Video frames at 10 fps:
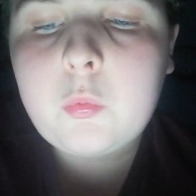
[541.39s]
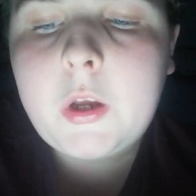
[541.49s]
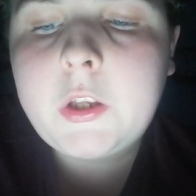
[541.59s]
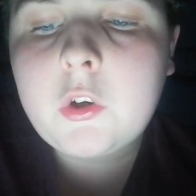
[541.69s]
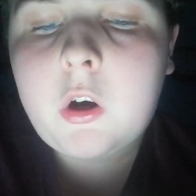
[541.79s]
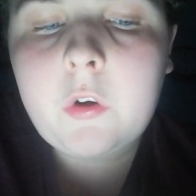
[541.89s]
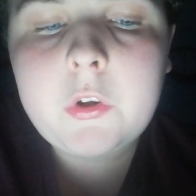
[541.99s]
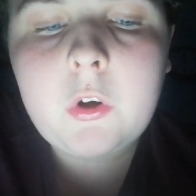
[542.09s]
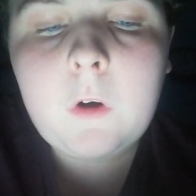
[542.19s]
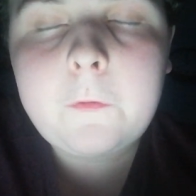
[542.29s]
rain on
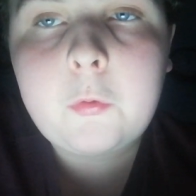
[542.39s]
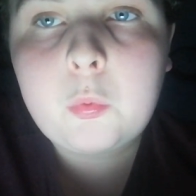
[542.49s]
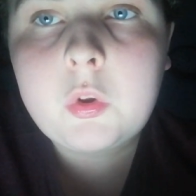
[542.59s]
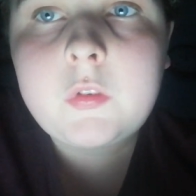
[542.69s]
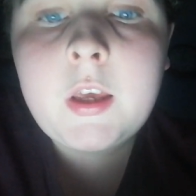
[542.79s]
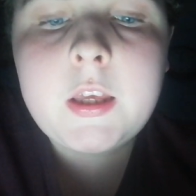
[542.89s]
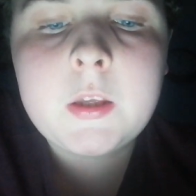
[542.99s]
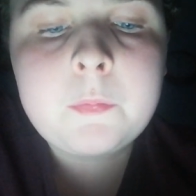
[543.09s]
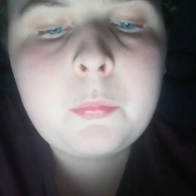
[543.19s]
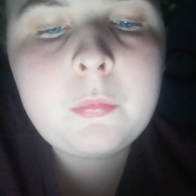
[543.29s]
and off through the day,
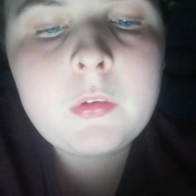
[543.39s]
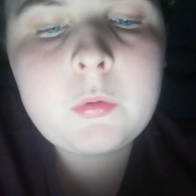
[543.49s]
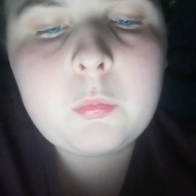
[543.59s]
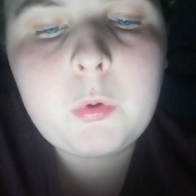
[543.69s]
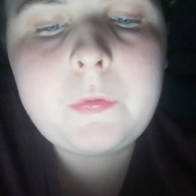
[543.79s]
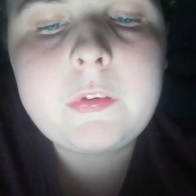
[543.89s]
with